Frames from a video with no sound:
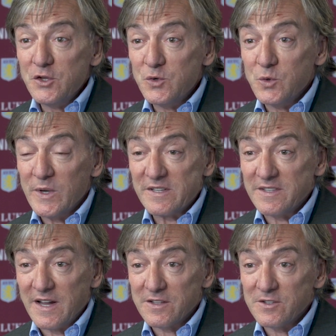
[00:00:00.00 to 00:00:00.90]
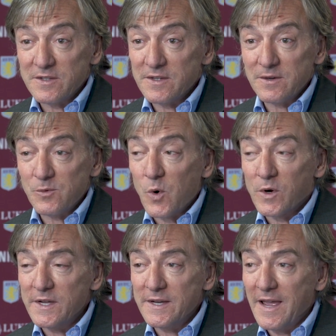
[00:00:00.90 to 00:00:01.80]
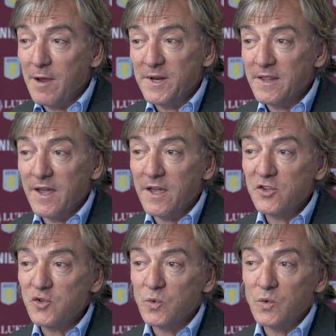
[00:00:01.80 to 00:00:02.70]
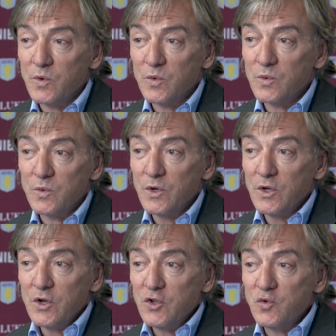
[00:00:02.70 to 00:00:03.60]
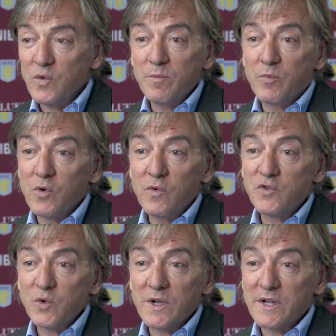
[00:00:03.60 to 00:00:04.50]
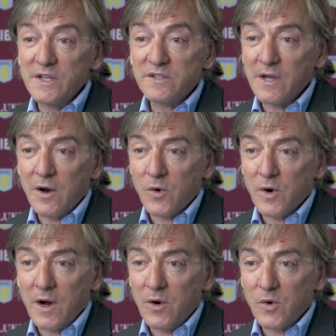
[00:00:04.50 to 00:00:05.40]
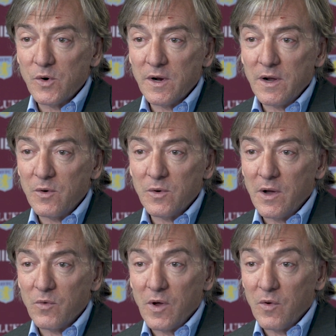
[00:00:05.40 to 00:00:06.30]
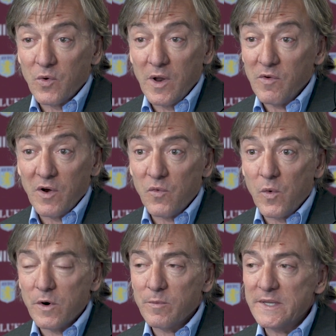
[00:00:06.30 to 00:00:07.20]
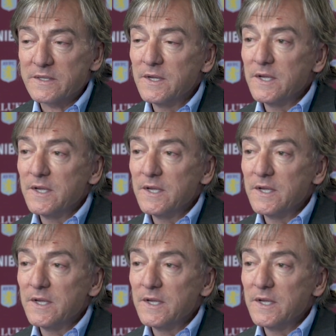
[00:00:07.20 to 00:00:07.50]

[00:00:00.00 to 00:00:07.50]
to start eh, working every day to to improve, to increase our, our, our, our level of work, but